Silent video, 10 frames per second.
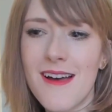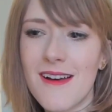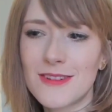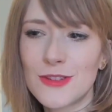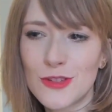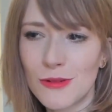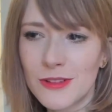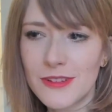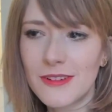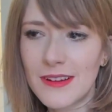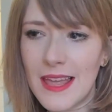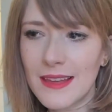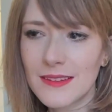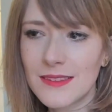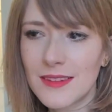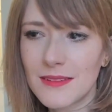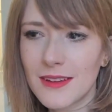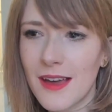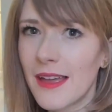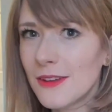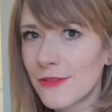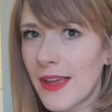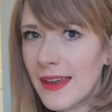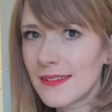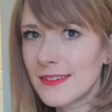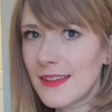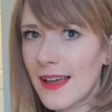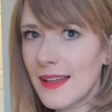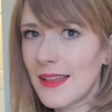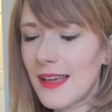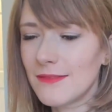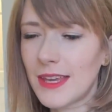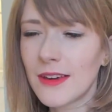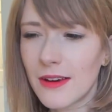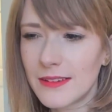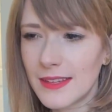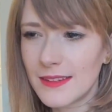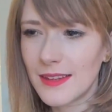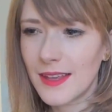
a shoulder length kind of hairstyle and we cut it